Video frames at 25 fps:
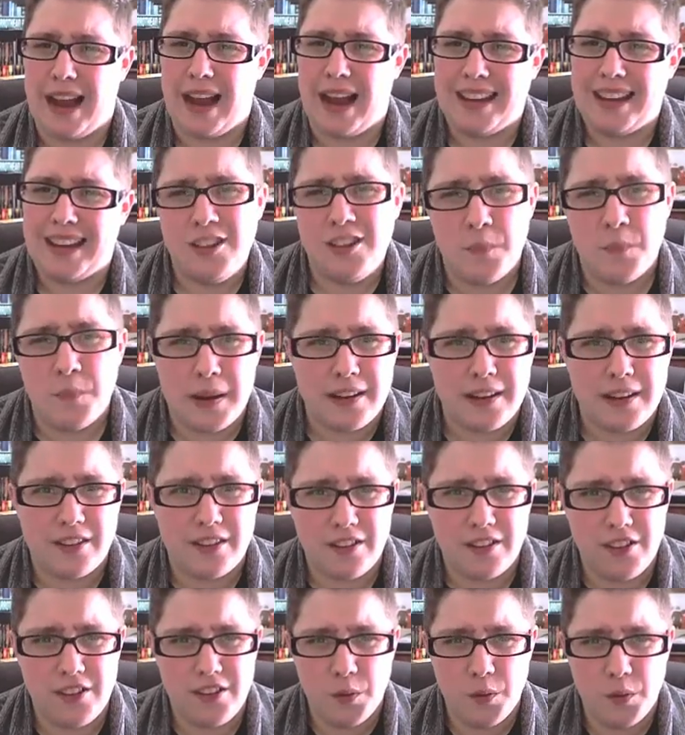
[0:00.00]

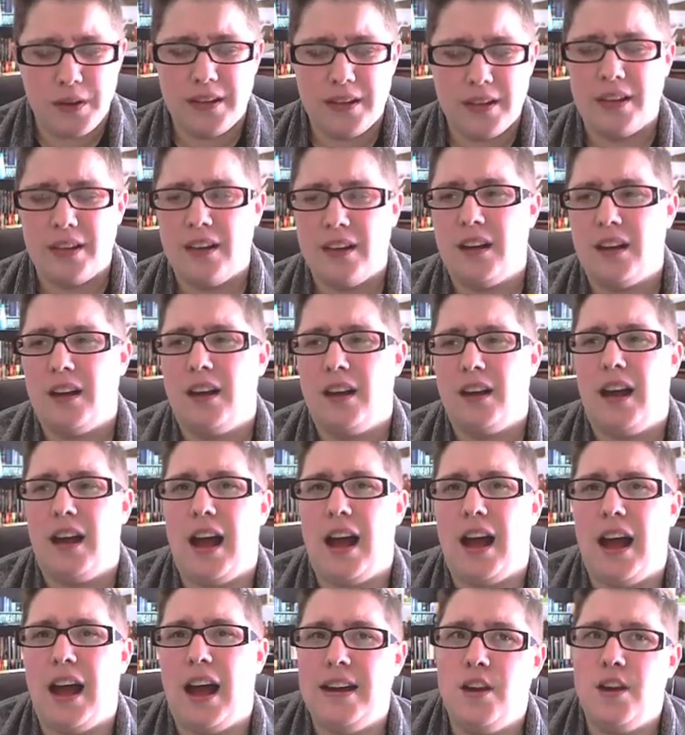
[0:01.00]
aspects to it.
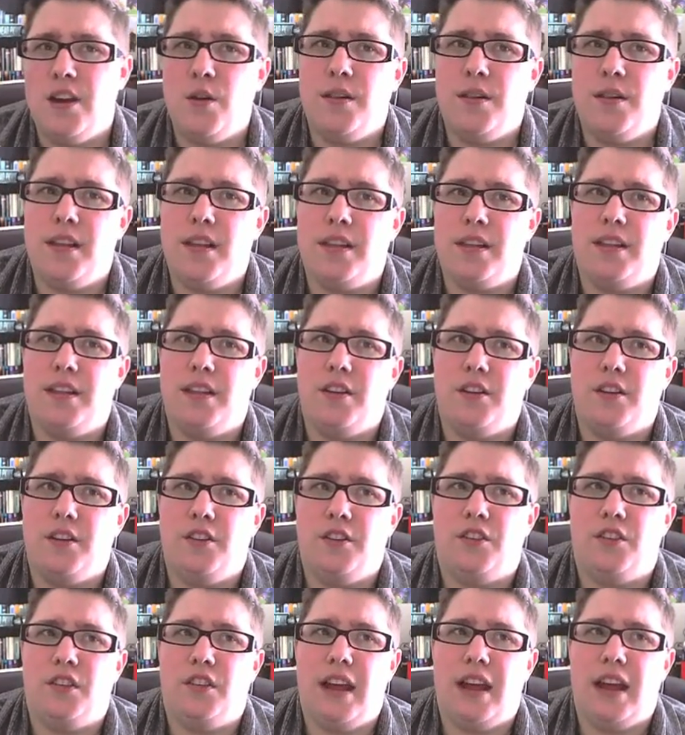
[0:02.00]
I know that
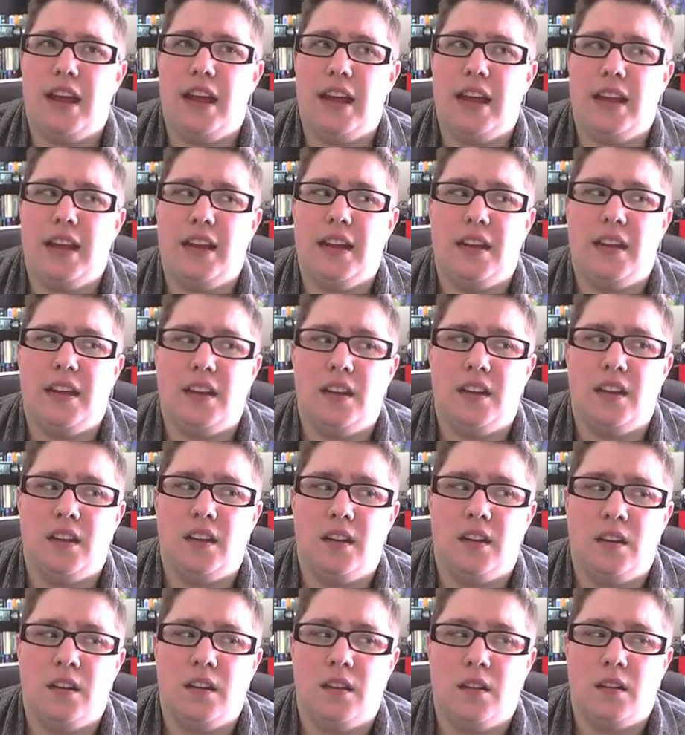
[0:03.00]
there's a
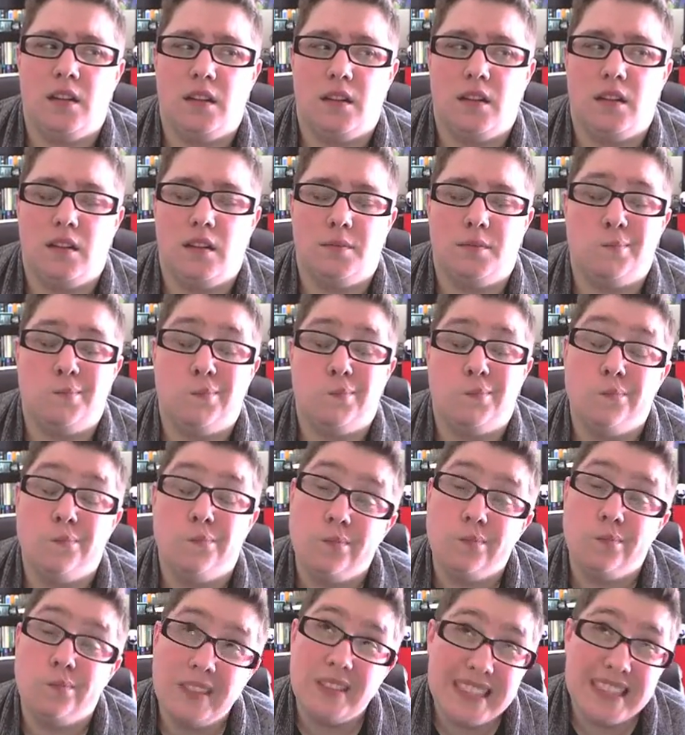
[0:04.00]

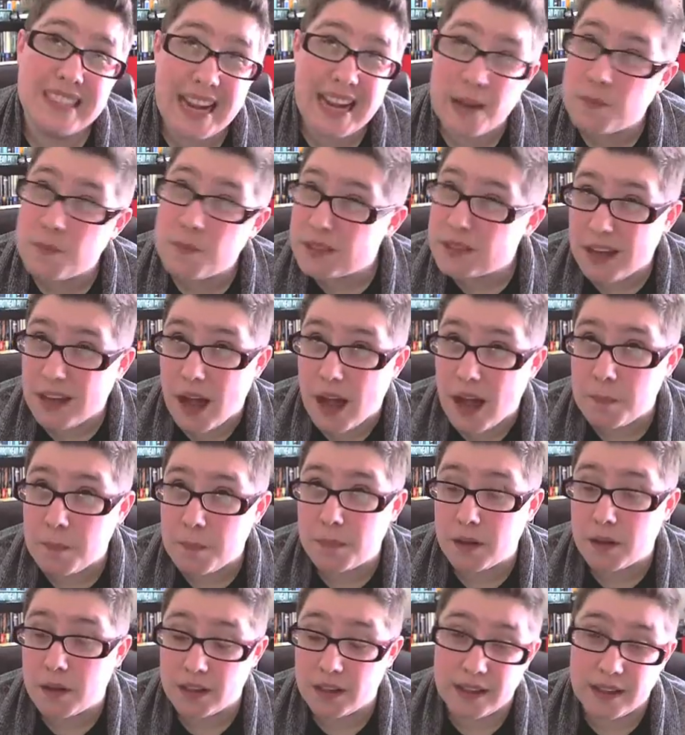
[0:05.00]

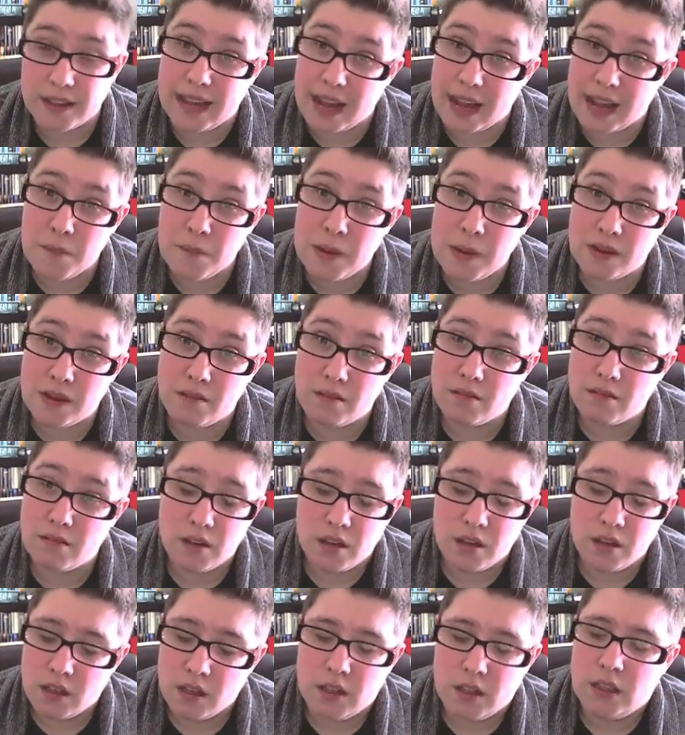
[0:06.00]
tabletop gaming
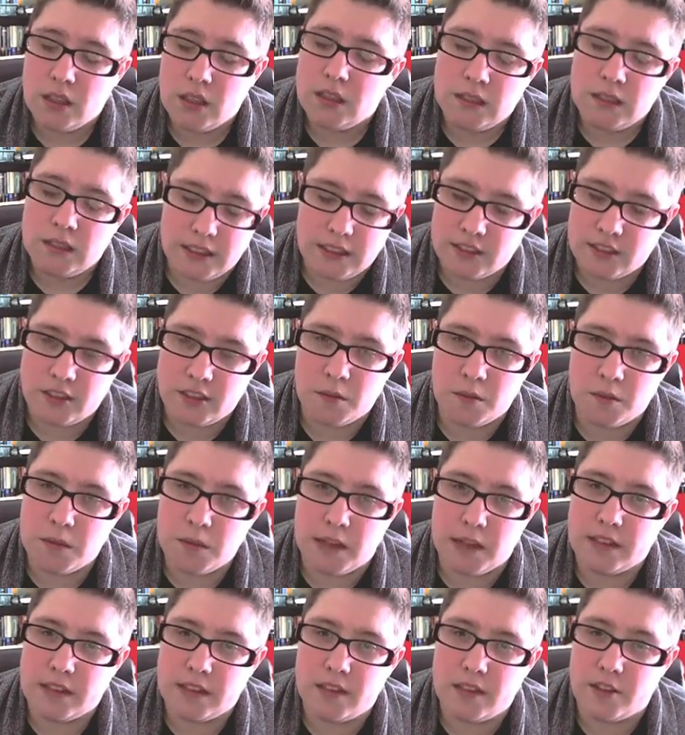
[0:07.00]
system
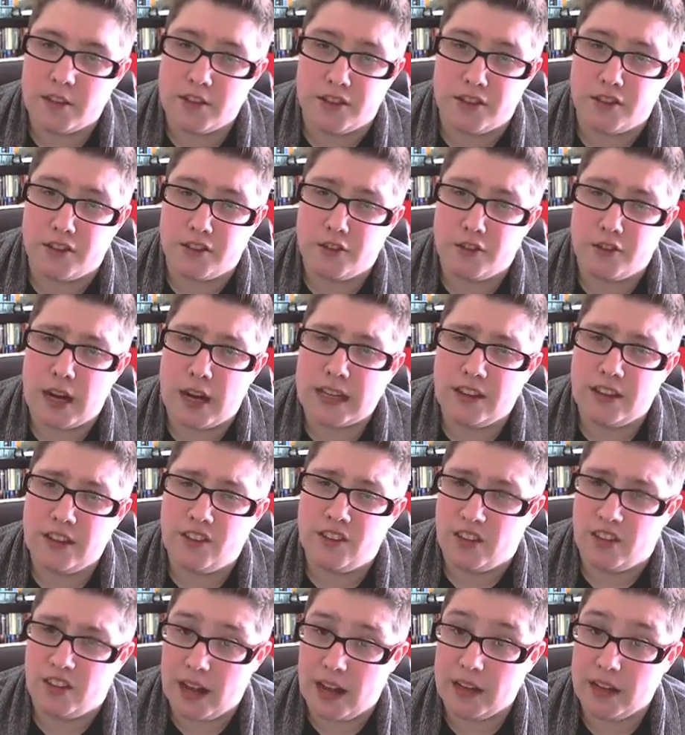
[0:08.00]
like Dungeons & Dragons
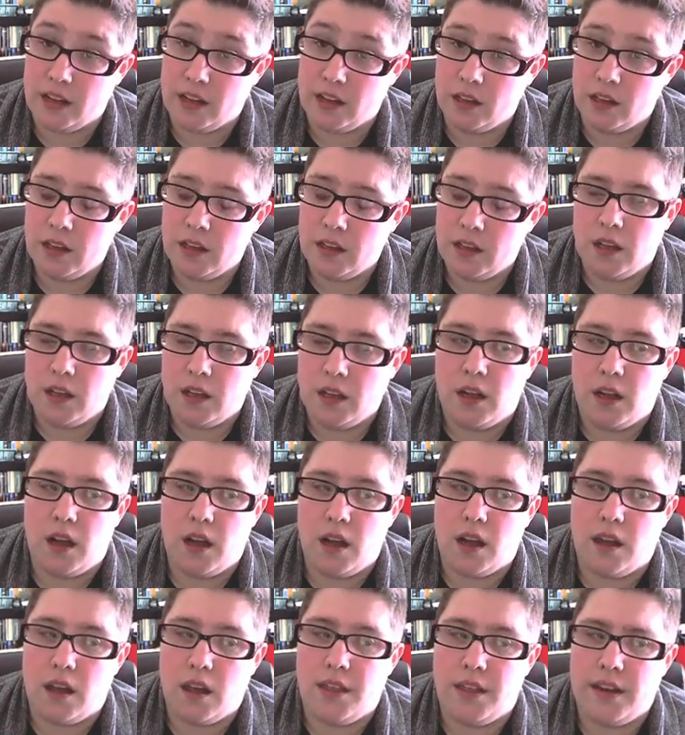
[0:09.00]
style
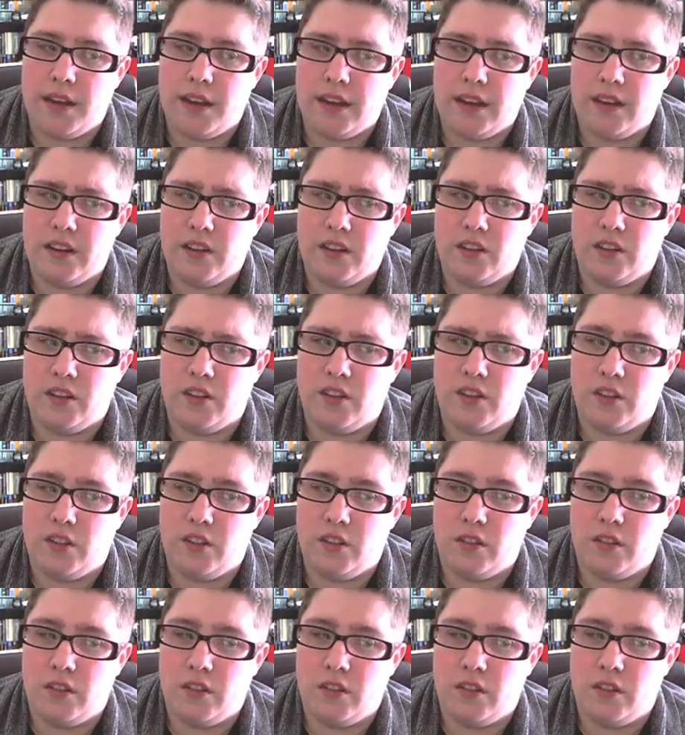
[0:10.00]
that is